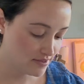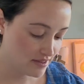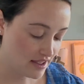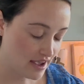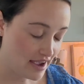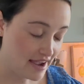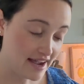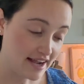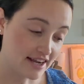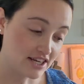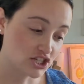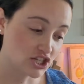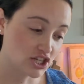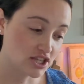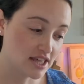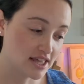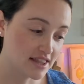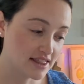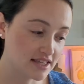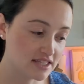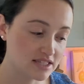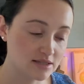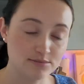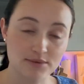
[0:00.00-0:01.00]
I actually think
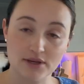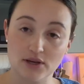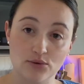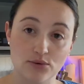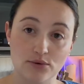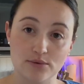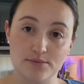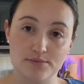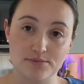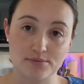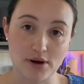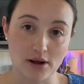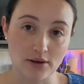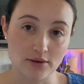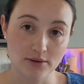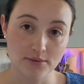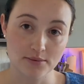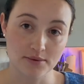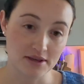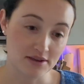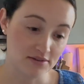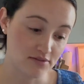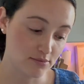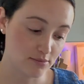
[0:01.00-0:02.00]
this meal would probably
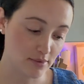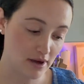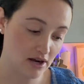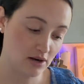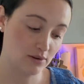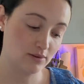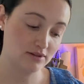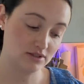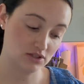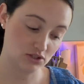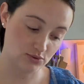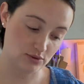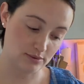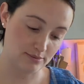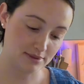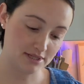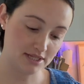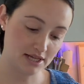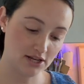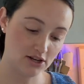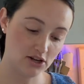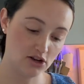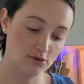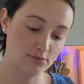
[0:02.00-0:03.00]
be even better with sweet
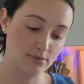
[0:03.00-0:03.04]
potato,